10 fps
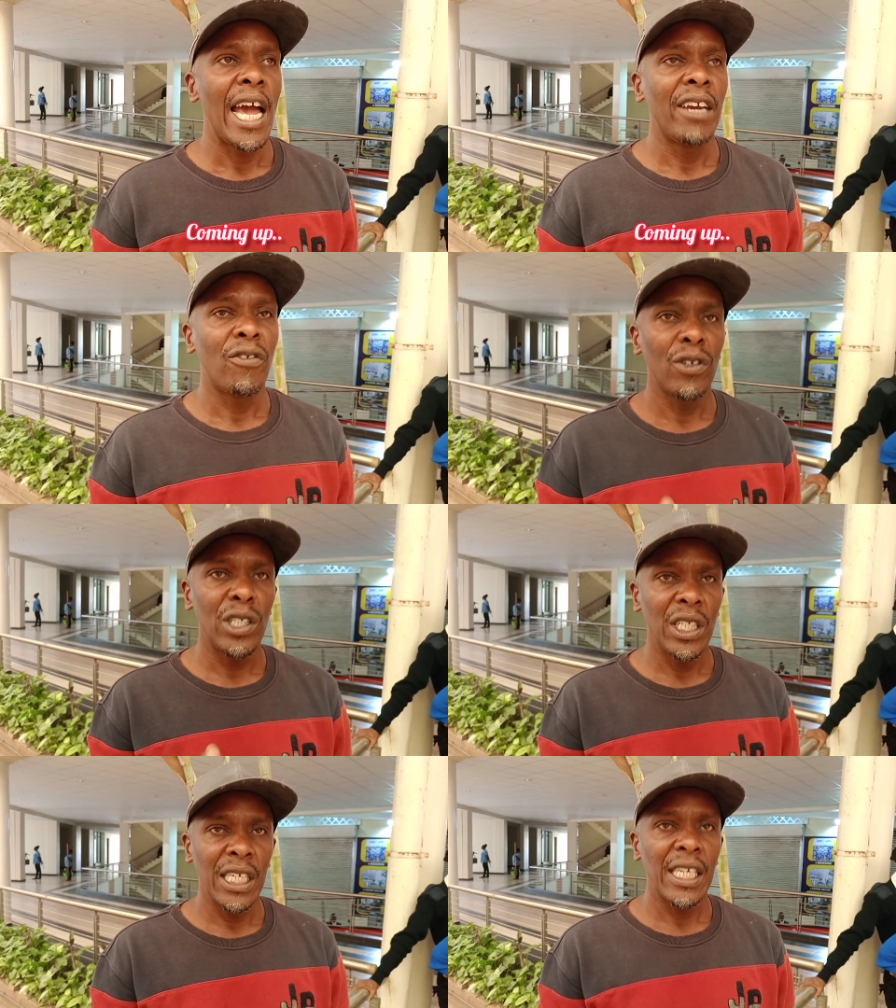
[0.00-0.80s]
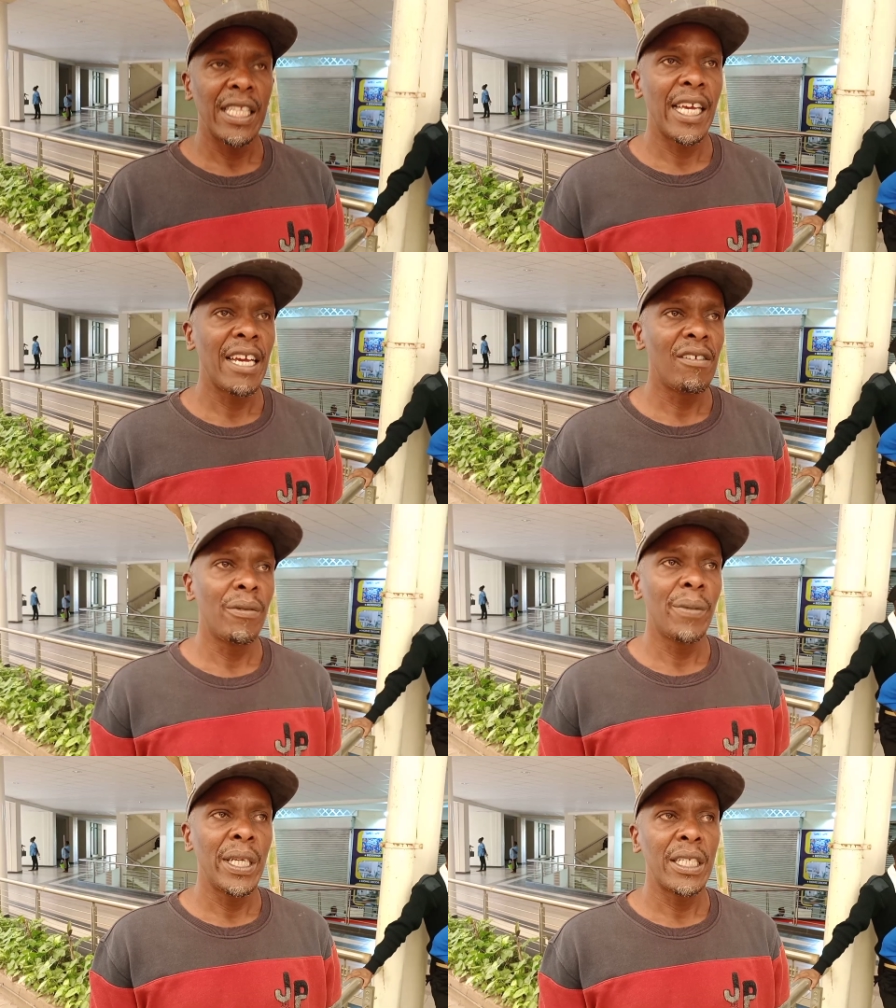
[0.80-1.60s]
Unfortunately, the
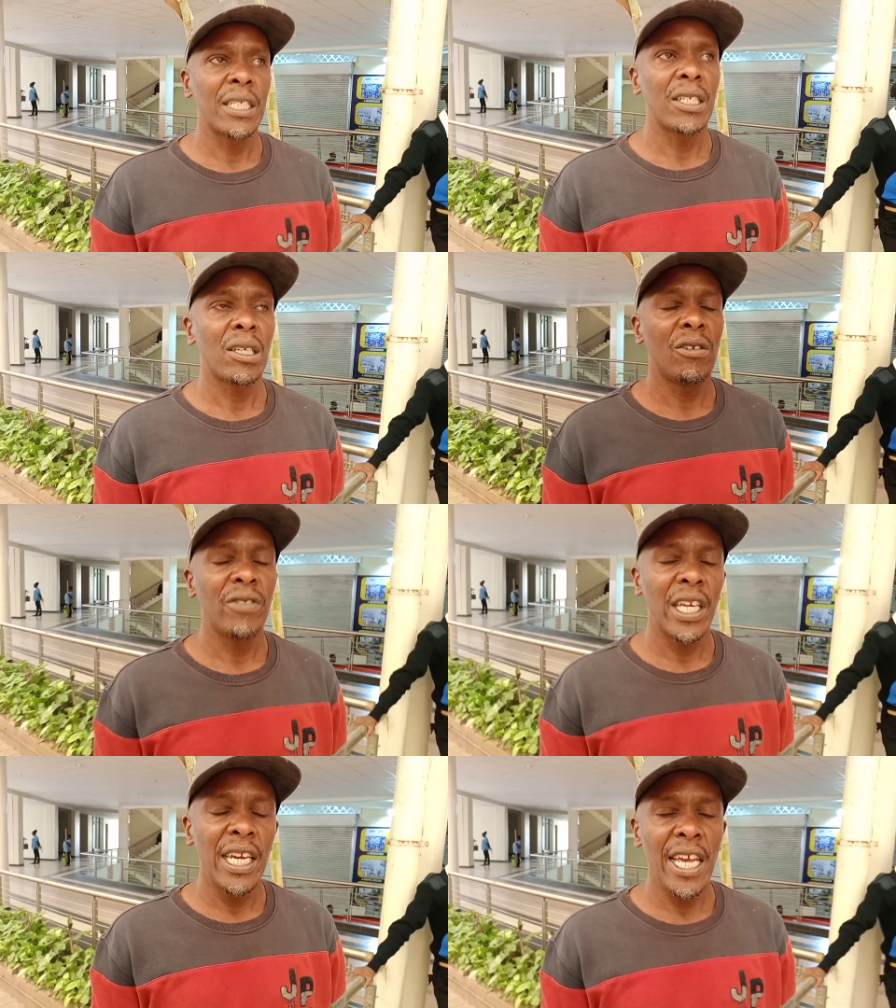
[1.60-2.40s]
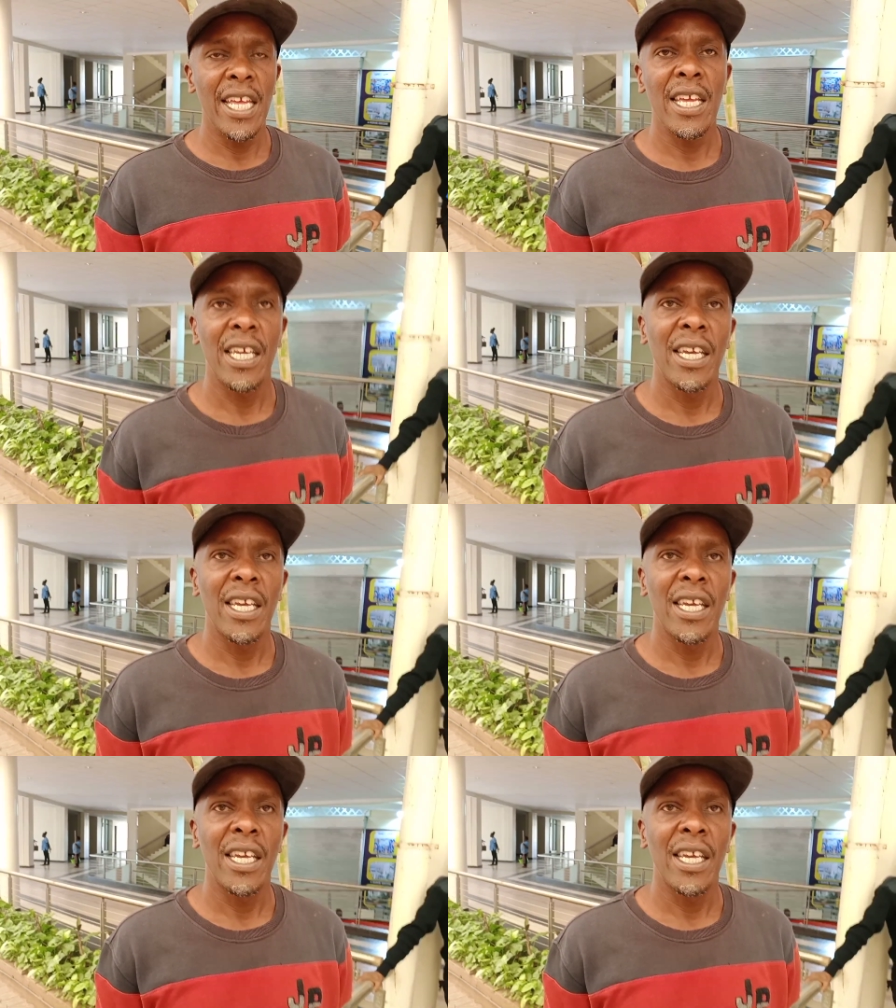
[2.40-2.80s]
government of the day